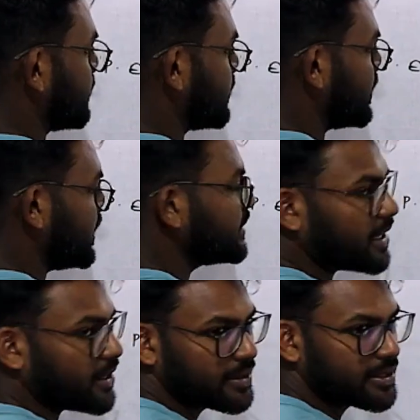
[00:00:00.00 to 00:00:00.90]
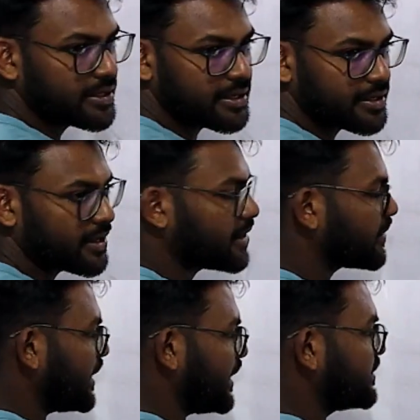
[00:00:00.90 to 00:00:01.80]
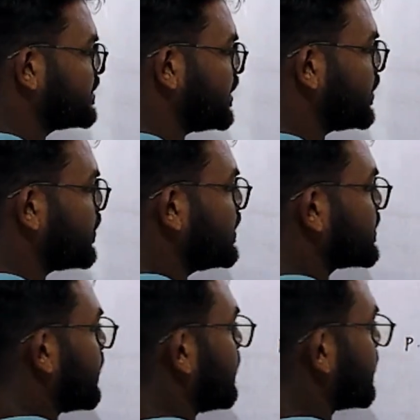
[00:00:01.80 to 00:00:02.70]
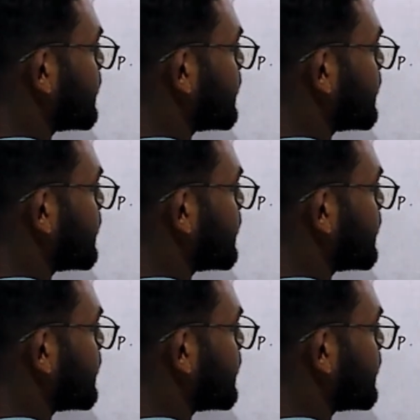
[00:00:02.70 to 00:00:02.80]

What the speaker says: The least count. You can write LC or least count.